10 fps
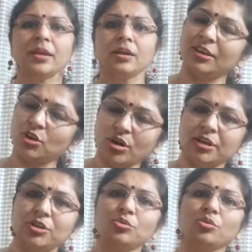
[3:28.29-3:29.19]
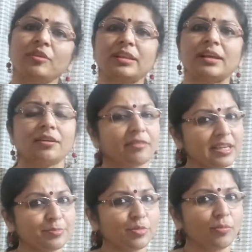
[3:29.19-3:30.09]
In order to know whether our
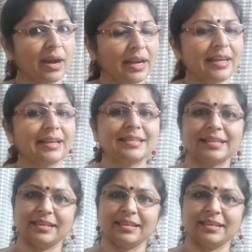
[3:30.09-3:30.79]
Facebook marketing has